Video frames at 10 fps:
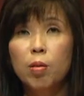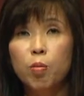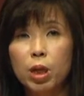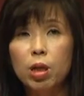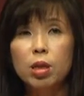
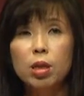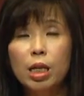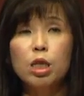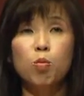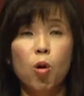Because
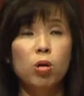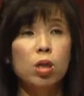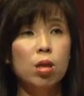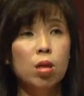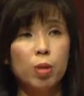that's
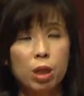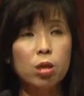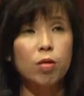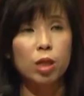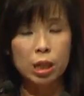important
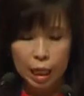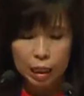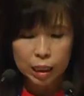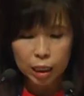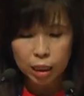because of the
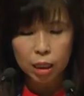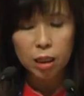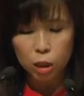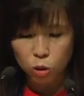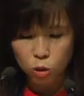data
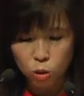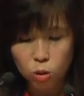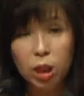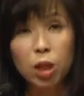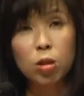that you
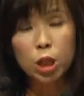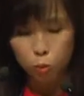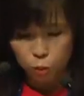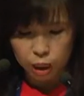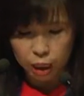use, and you need
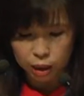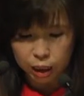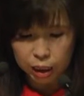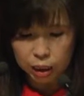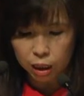to protect the
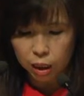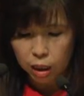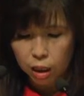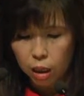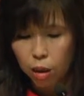data.
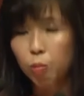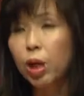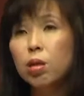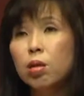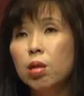
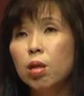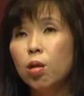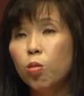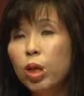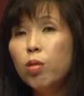But
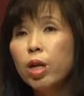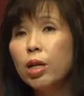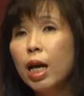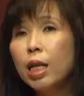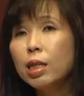we
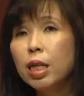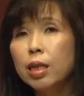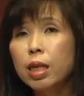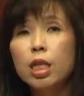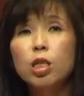realize
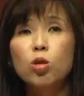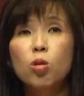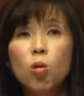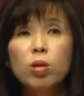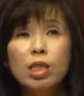that there is
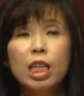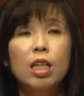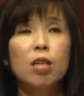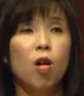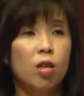no
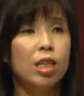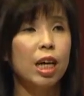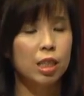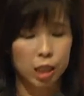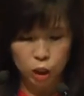single
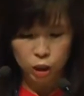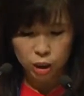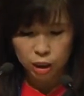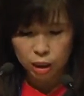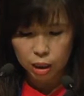
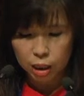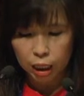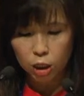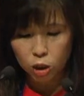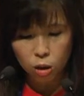organization
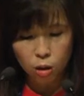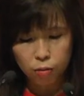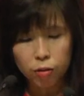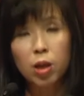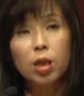that can
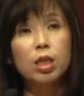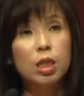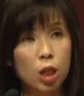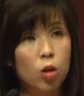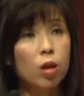solve the
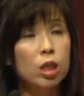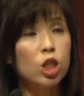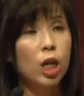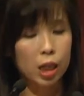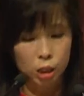security
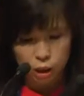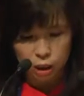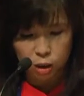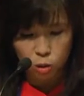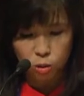
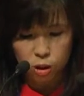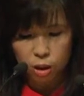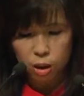challenges alone.